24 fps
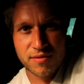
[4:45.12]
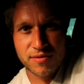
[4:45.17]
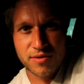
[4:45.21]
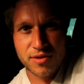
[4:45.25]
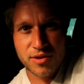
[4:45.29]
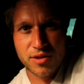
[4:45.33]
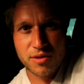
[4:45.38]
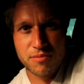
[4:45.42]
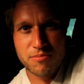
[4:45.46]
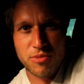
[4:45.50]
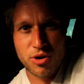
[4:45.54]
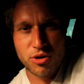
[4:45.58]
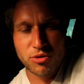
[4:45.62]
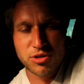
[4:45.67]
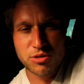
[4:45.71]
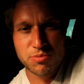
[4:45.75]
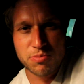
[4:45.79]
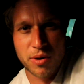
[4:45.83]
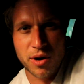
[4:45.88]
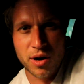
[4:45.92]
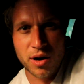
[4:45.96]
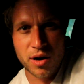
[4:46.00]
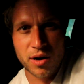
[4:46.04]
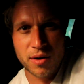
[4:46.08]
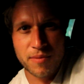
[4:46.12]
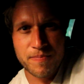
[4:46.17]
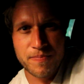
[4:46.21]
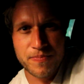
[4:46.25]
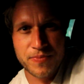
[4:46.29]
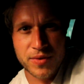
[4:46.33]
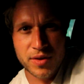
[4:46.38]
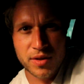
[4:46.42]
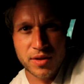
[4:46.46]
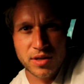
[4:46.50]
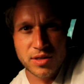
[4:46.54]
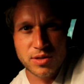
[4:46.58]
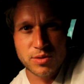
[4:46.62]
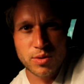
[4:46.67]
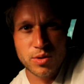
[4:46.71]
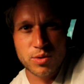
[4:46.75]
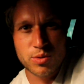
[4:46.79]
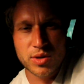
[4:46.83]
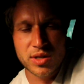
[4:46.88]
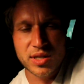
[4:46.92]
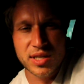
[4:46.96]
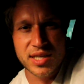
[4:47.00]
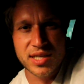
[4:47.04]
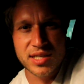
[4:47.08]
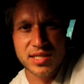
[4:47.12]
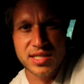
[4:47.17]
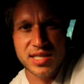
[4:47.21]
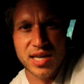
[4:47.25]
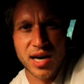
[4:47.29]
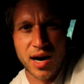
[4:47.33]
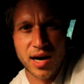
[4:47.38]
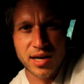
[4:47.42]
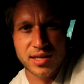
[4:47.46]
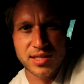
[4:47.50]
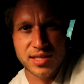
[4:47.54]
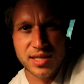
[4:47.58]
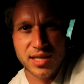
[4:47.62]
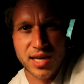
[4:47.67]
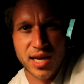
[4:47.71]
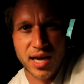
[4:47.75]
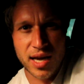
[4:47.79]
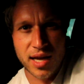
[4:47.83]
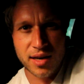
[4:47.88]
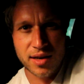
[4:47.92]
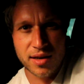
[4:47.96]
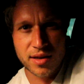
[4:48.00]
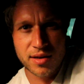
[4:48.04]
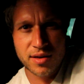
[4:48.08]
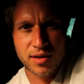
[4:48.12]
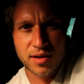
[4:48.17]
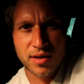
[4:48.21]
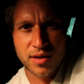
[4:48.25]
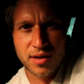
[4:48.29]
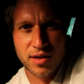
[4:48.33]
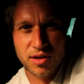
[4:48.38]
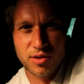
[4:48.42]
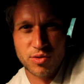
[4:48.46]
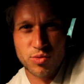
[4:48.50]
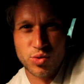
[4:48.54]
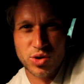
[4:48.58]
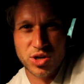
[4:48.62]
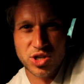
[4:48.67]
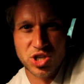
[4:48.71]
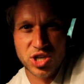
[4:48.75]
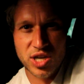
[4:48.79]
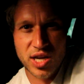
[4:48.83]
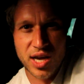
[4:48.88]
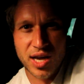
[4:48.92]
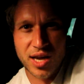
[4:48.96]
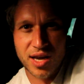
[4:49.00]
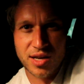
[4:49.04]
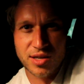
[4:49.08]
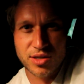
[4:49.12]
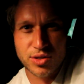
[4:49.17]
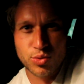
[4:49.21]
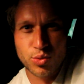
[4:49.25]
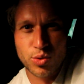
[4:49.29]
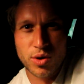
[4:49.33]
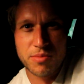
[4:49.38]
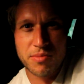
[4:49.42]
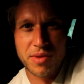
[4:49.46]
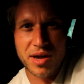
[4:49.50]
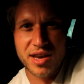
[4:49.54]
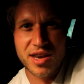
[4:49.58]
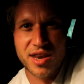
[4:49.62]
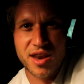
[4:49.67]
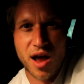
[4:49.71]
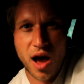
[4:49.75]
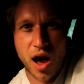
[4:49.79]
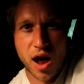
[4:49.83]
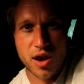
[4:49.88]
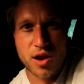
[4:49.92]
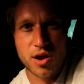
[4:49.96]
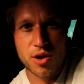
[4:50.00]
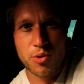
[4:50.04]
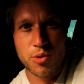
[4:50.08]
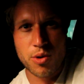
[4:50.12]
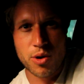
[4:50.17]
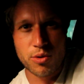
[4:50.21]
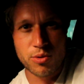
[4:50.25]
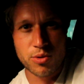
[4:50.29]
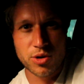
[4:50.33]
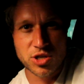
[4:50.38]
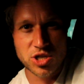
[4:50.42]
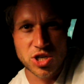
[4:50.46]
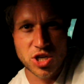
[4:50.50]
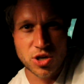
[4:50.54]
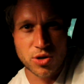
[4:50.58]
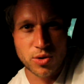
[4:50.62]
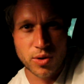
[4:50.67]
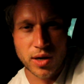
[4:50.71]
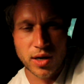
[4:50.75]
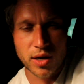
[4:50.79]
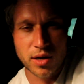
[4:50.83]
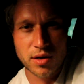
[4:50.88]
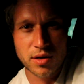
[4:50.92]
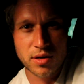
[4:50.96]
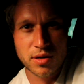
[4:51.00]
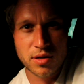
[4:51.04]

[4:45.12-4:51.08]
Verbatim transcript: for the most part, unless we're really intoxicated, in which case we may not know what we're doing.